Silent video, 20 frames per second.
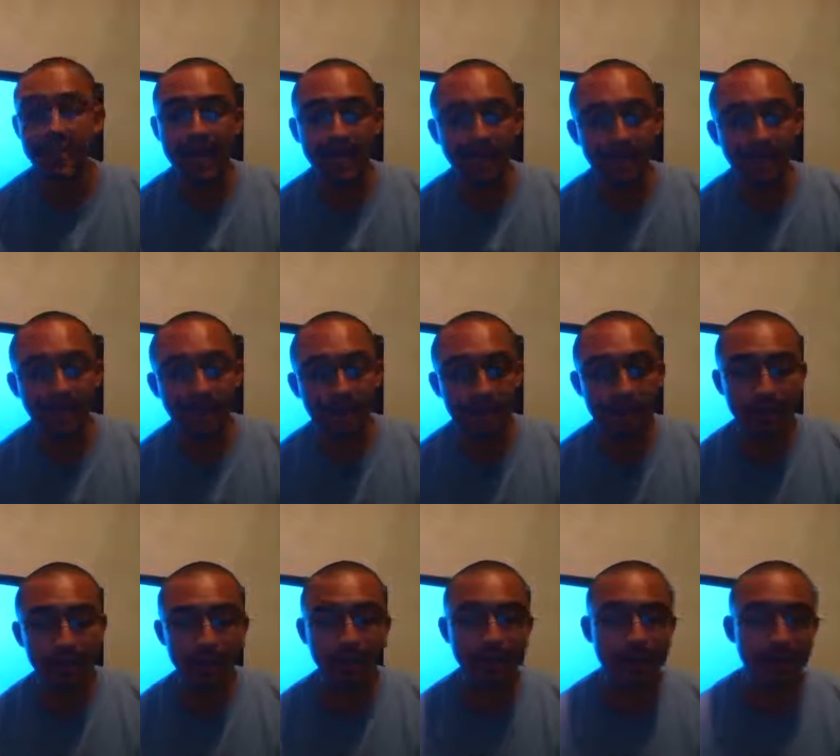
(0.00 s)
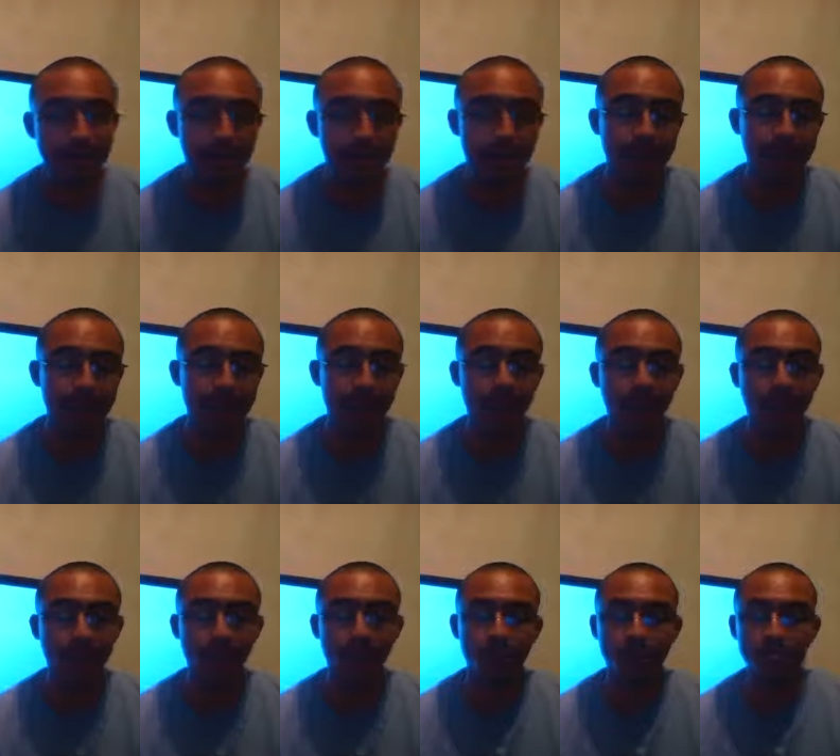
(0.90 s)
adverbs, and
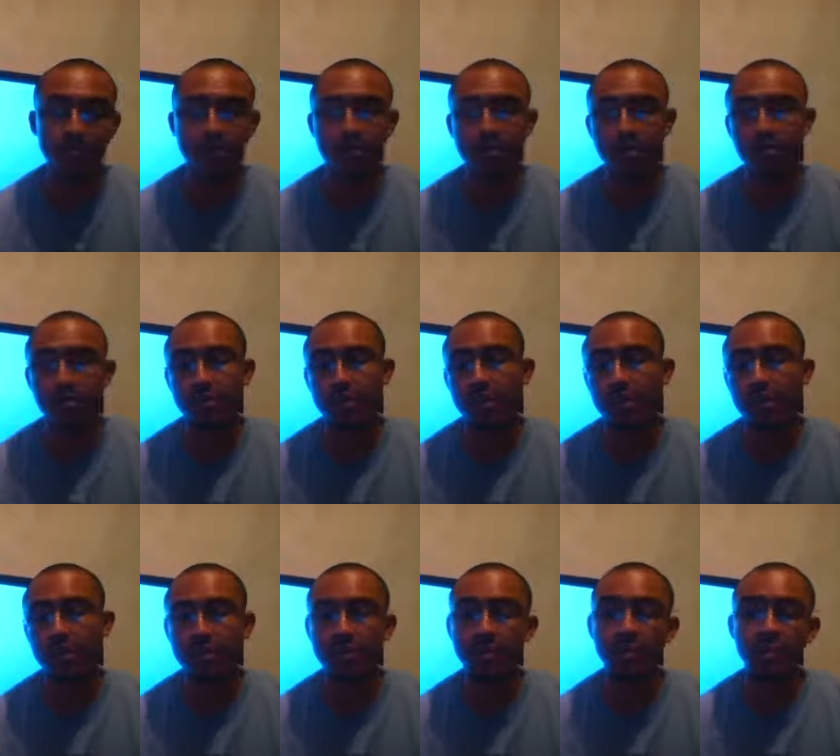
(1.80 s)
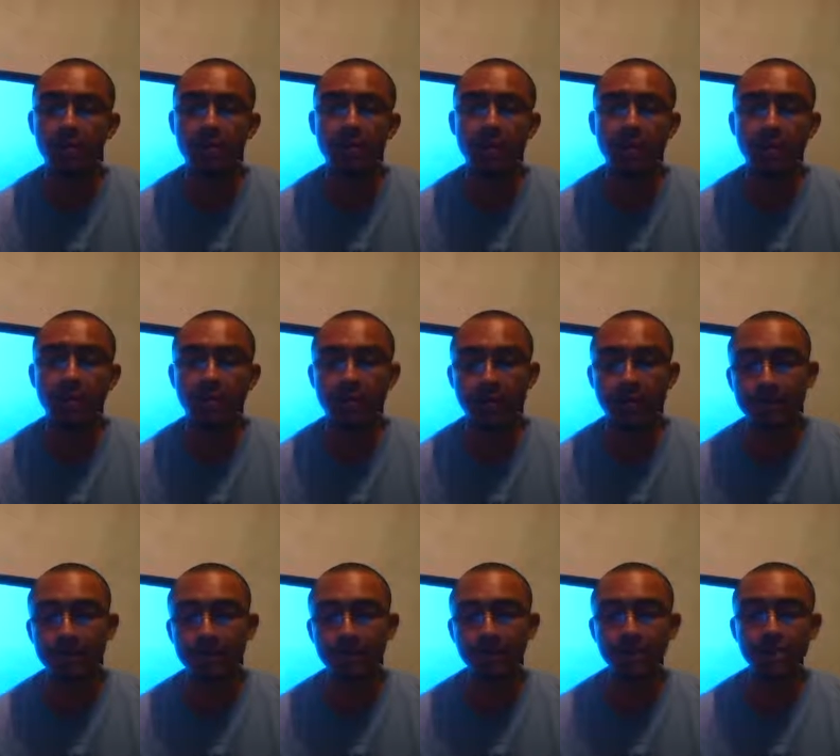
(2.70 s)
non-lexical, which include articles,
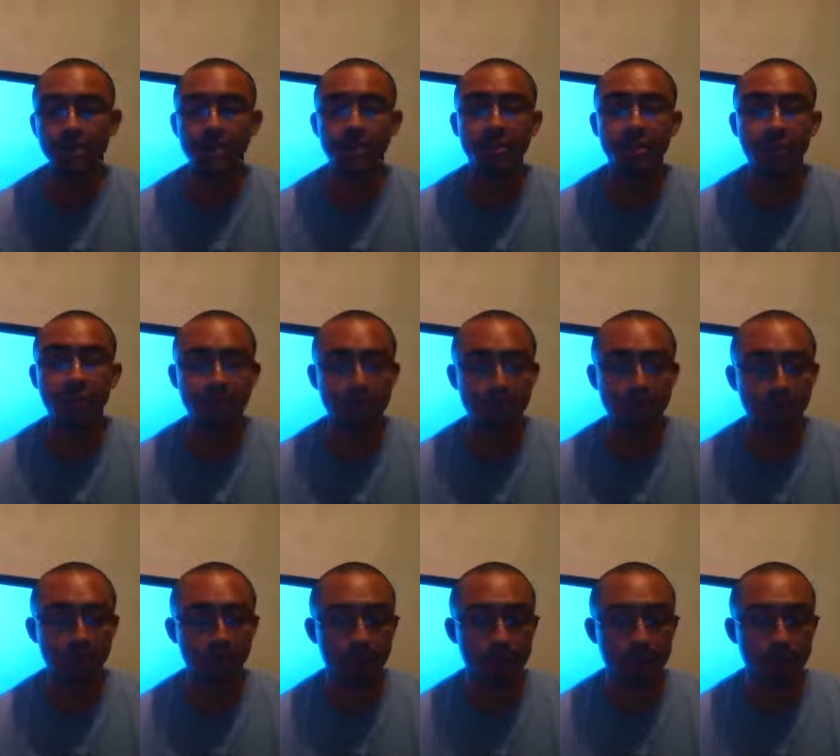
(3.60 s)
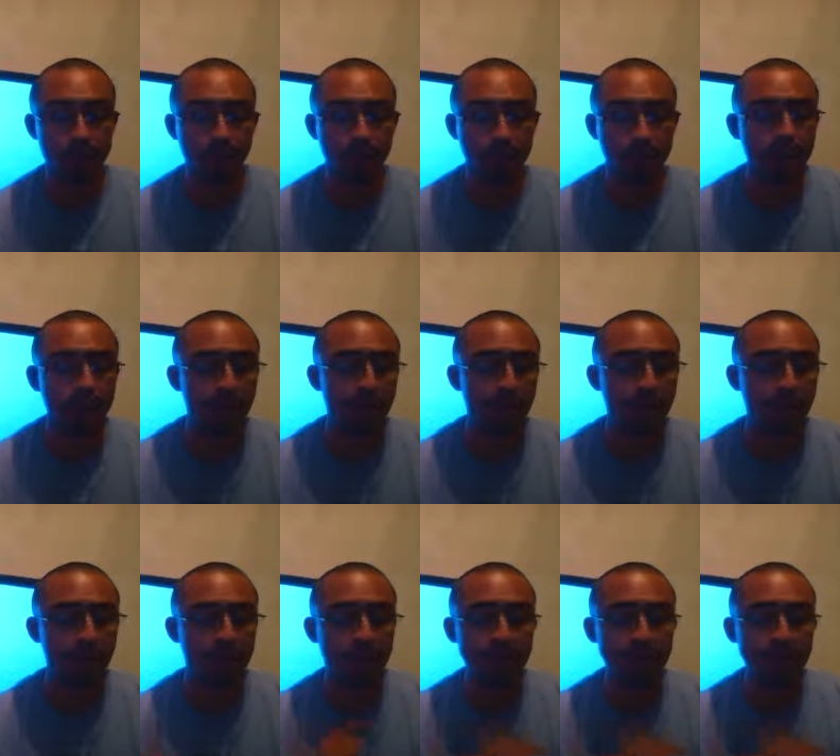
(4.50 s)
prepositions, and more. When